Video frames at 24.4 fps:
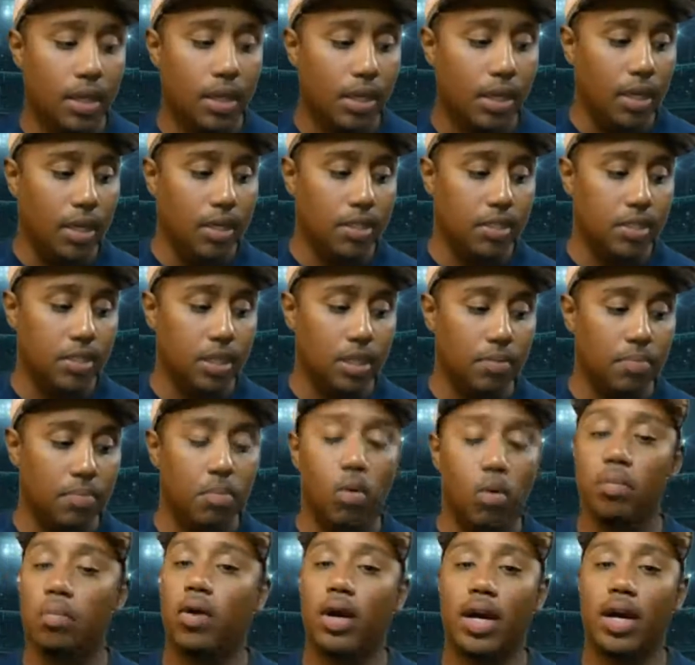there's nothing more
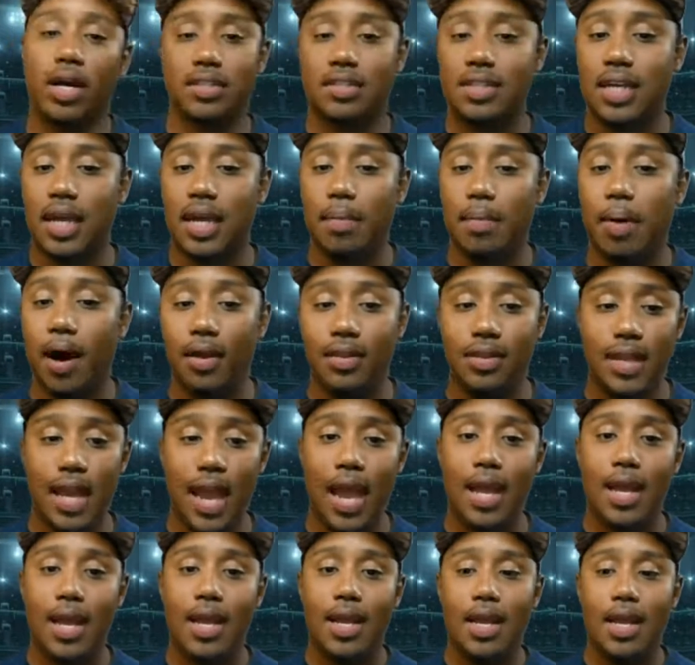I can say about that.